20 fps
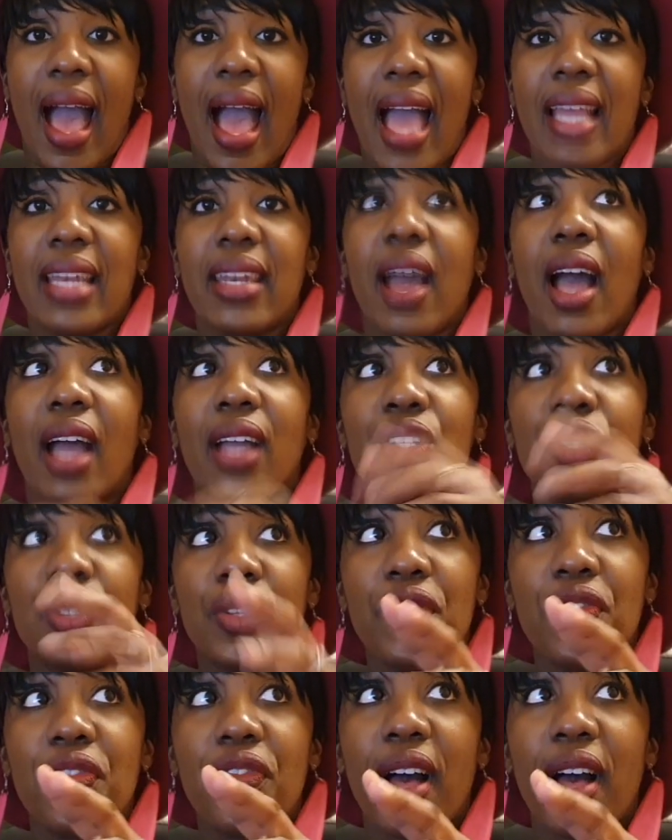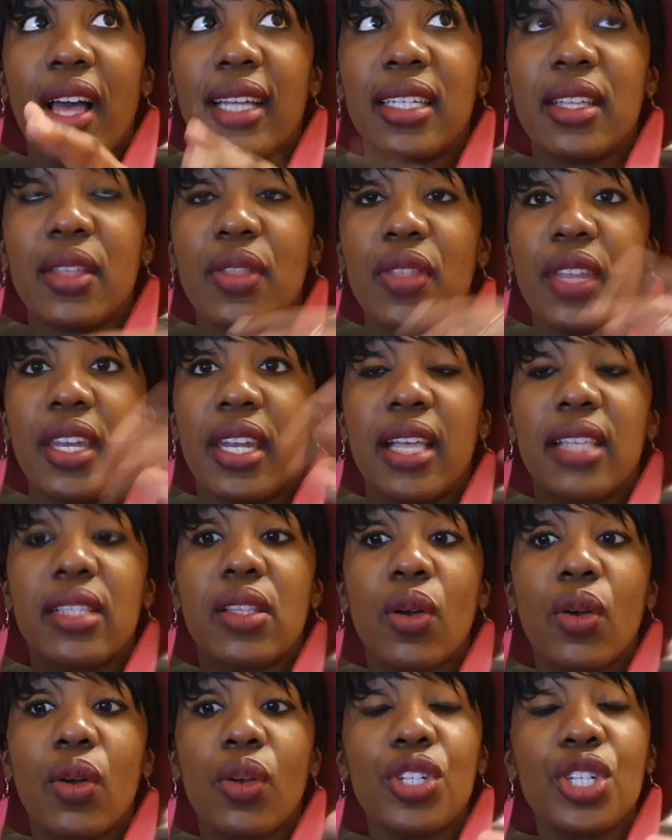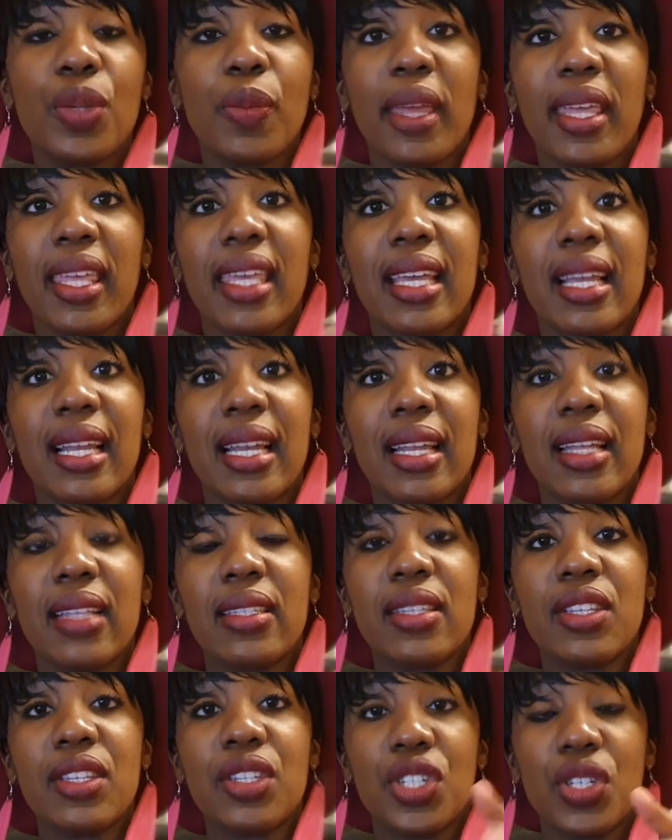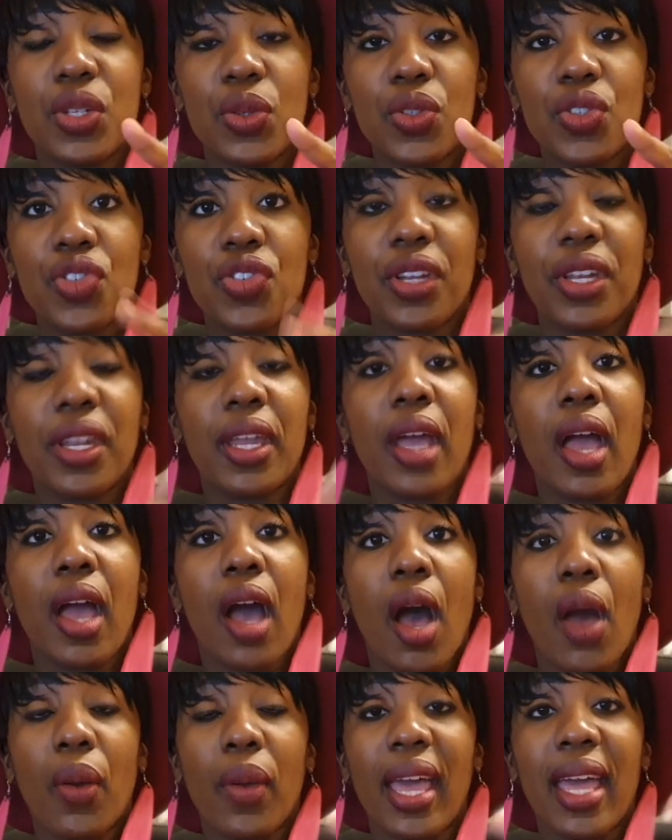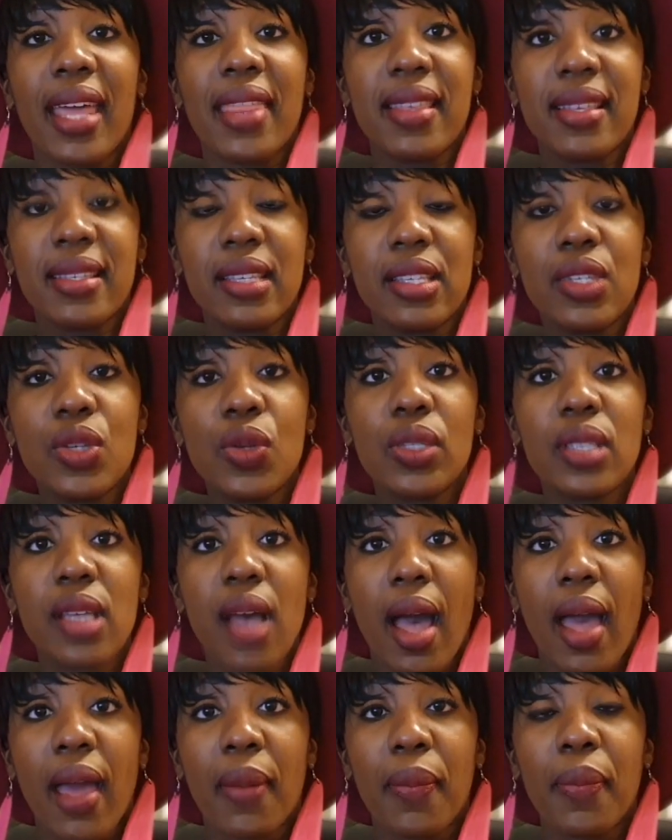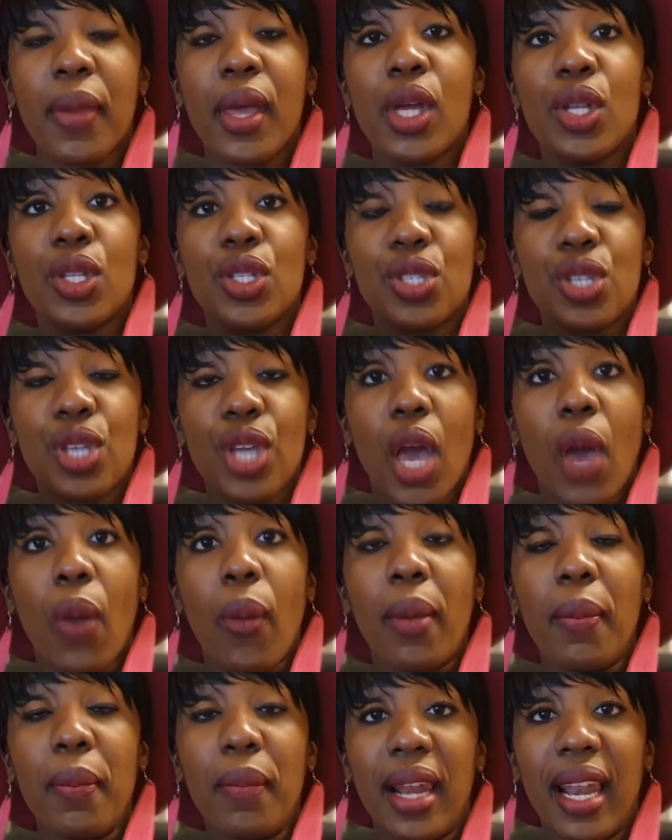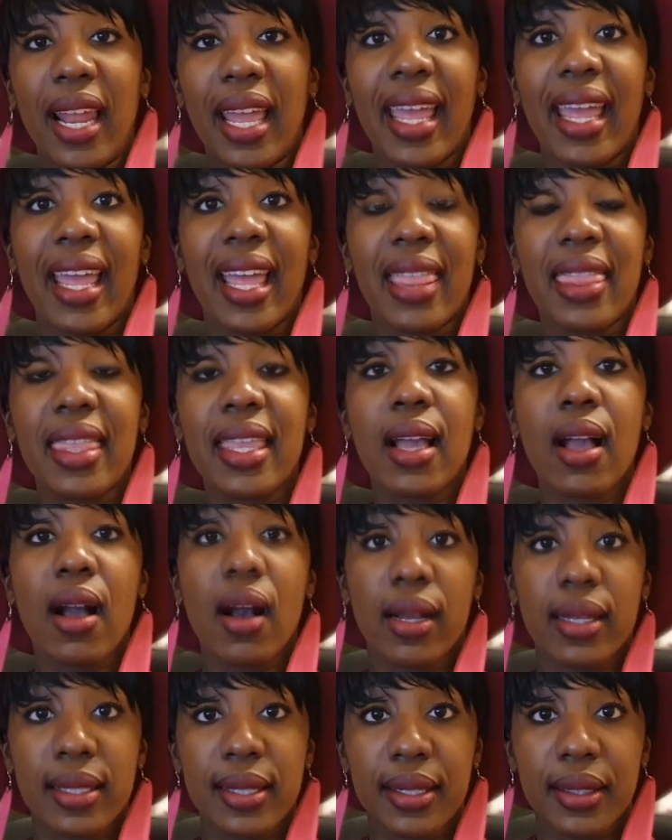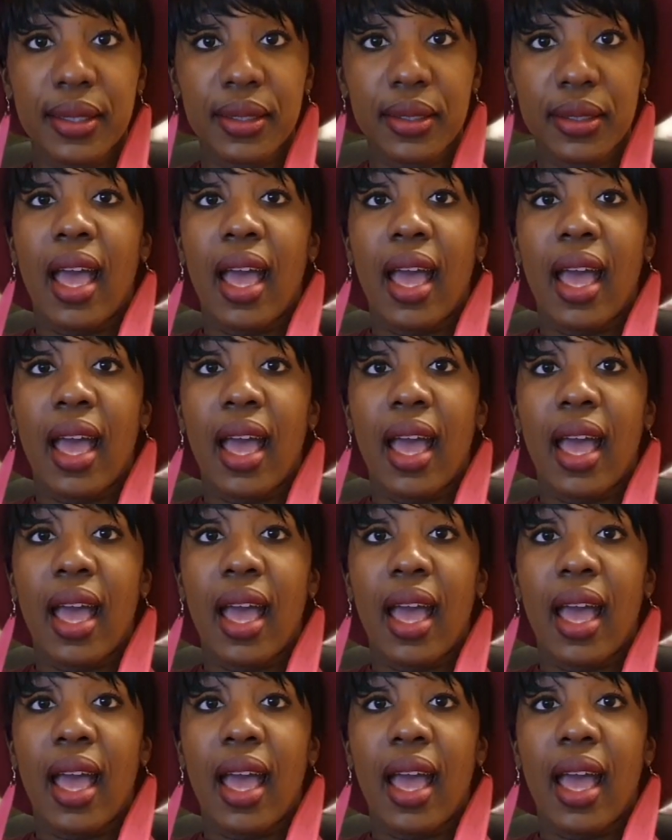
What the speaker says: And I do find that as long as you make it clear to the children, okay, this is your time to go and play in the garden,